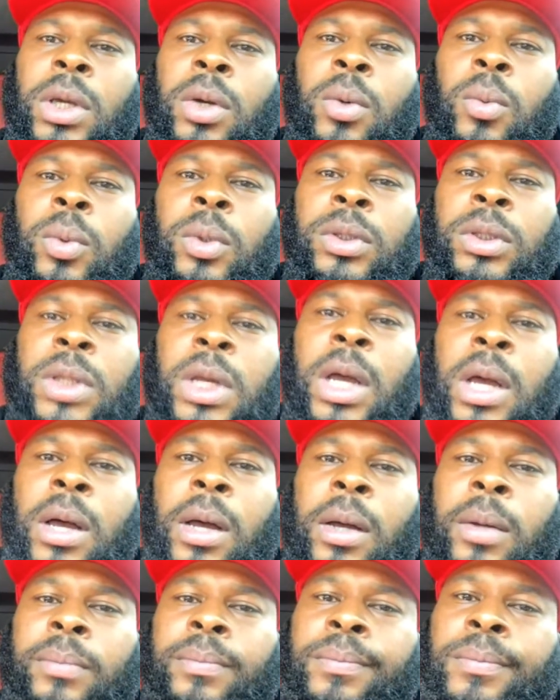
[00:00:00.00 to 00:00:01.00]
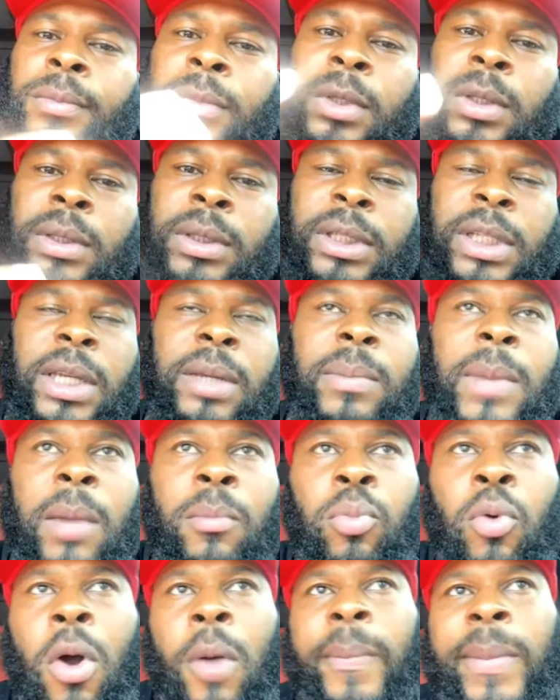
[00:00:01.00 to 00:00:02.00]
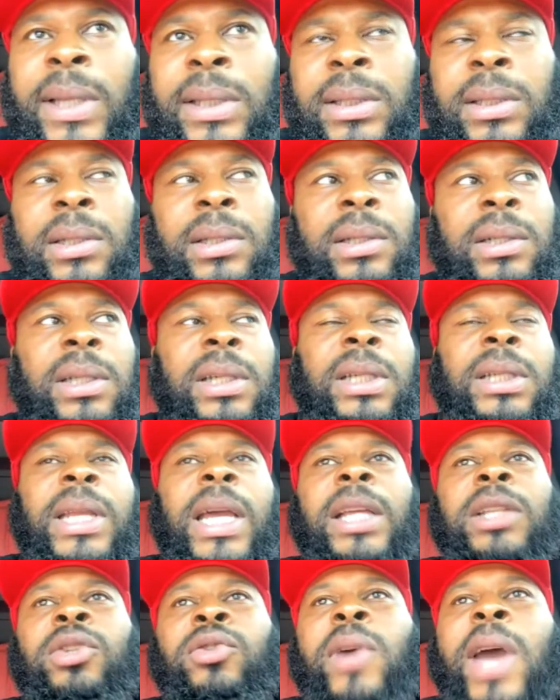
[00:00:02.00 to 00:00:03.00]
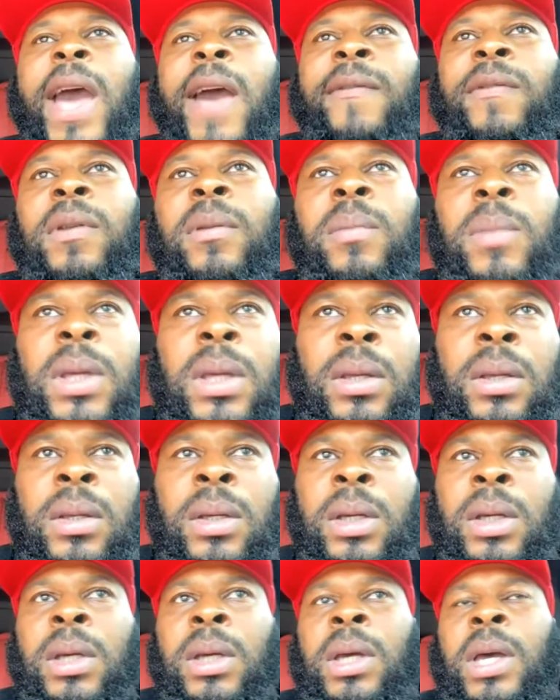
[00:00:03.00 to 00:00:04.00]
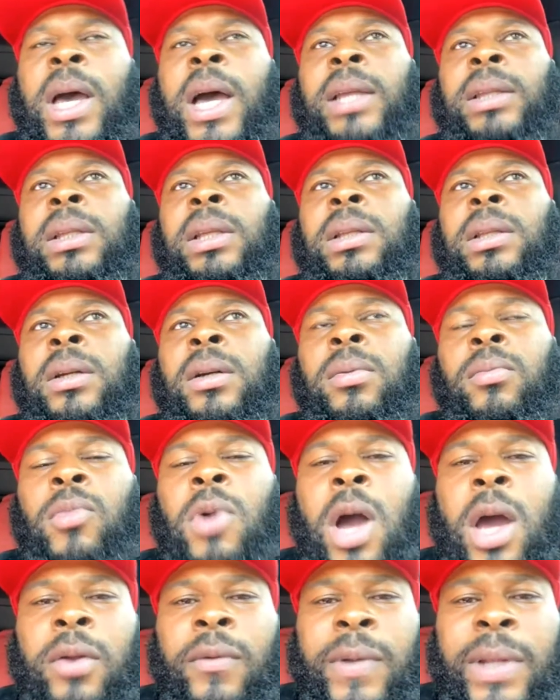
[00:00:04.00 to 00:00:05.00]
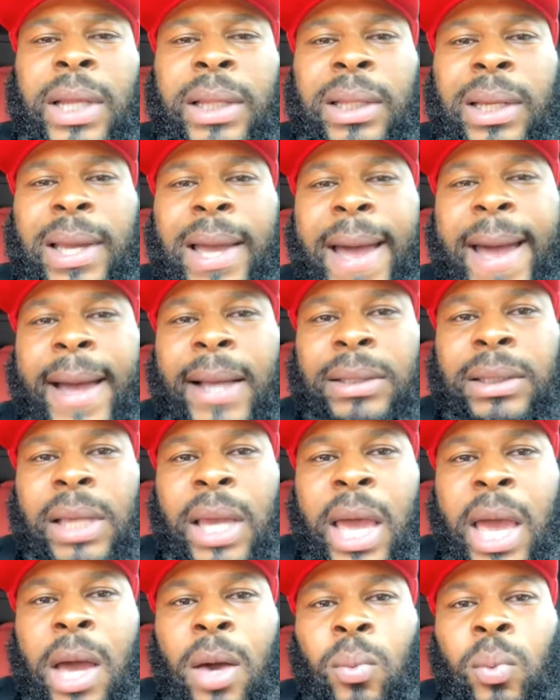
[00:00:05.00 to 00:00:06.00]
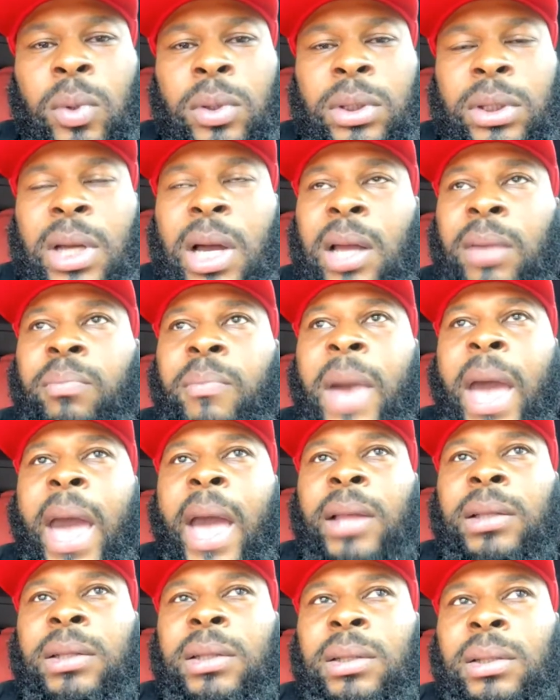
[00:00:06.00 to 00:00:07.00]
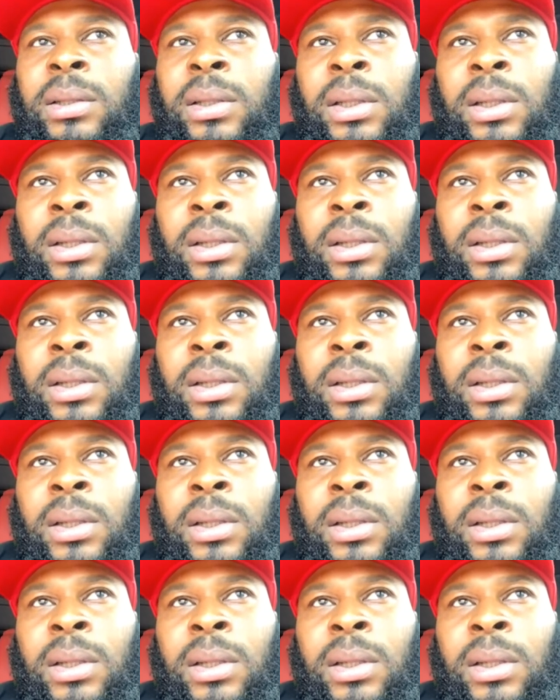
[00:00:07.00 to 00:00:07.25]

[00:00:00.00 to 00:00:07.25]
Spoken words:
It was the team that brought me into the league, that drafted me. I think the camaraderie that the guys had was unmatched.